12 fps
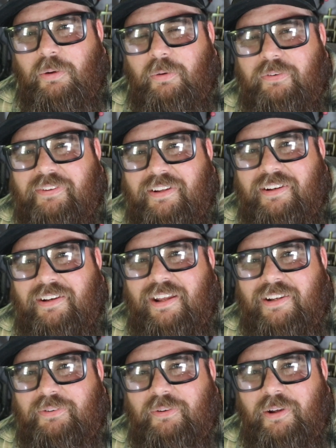We'll see you on the
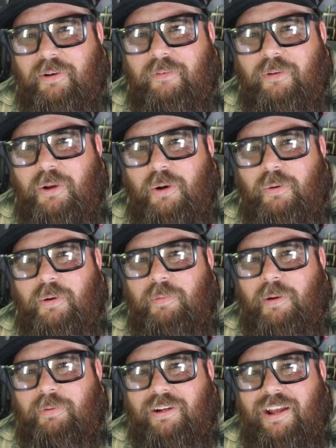next one.
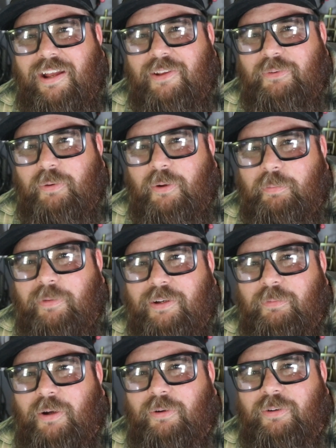Remember guys, weld
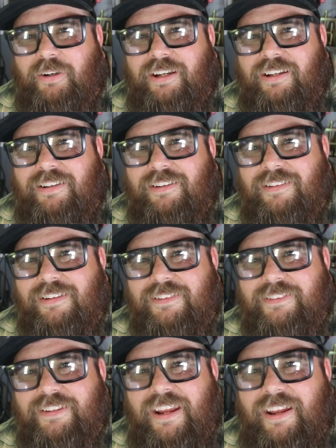mean, weld green.
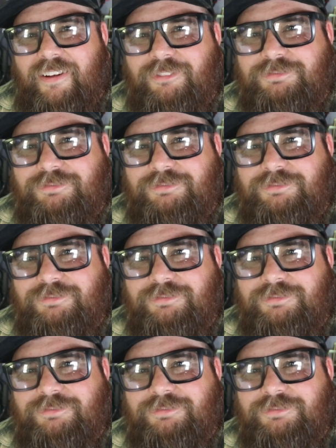See ya!